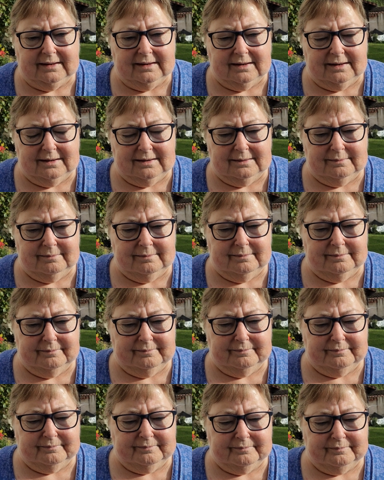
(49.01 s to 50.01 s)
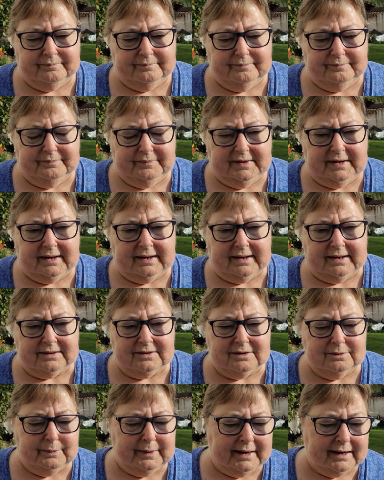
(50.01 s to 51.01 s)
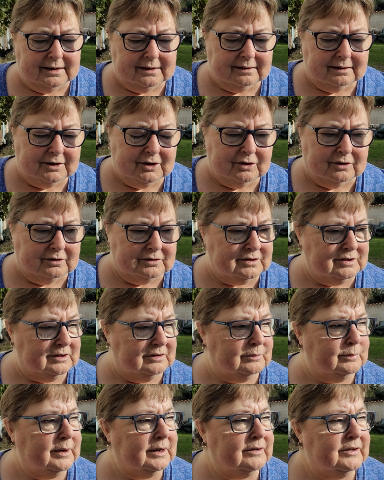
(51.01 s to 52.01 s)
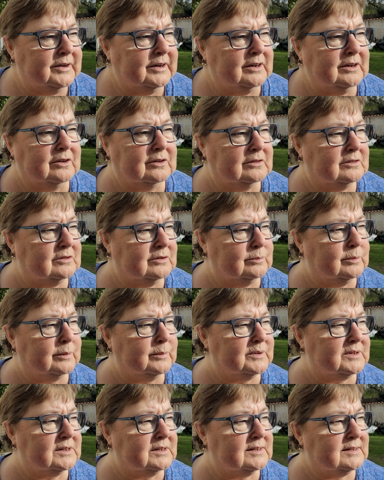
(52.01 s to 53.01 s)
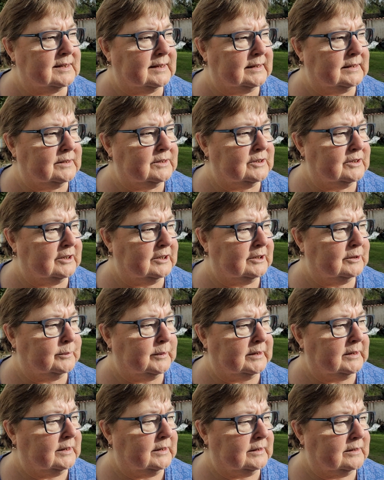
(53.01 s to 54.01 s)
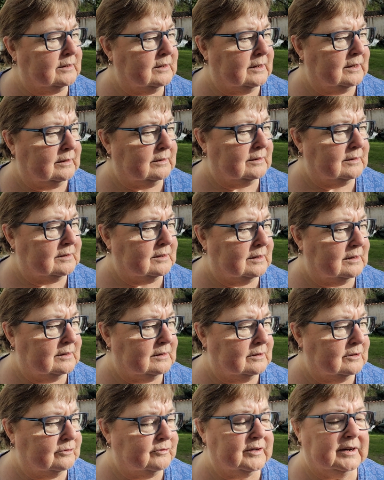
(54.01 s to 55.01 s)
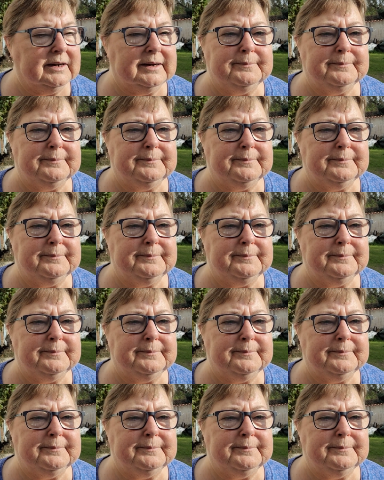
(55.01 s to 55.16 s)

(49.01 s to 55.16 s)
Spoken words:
Um, yeah. So where had I got to? Where had I got to? What was I saying to you when it turned off?